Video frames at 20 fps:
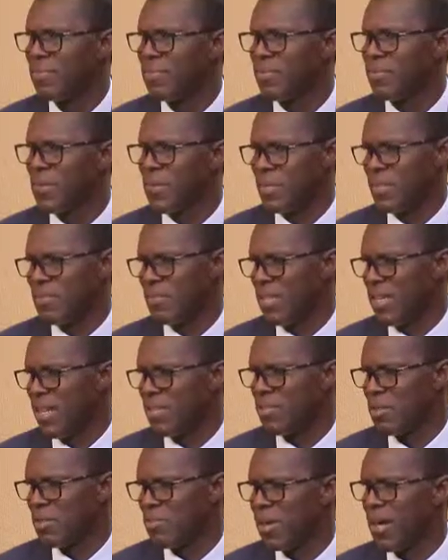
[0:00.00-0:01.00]
Which is an
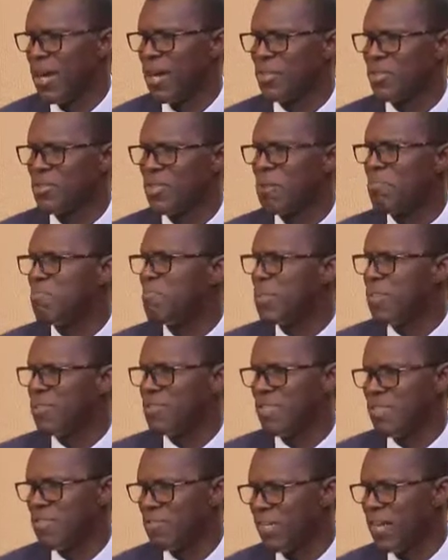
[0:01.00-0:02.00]
enterprise or a
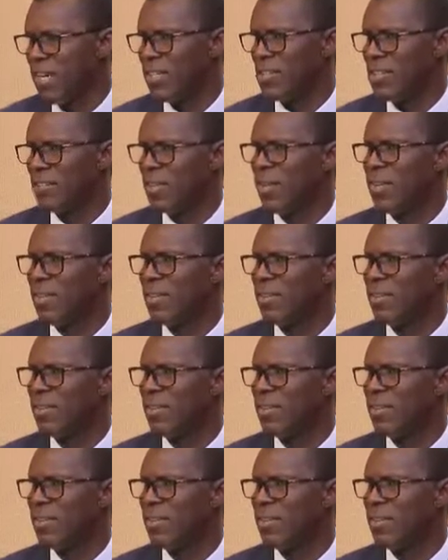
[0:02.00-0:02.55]
business venture.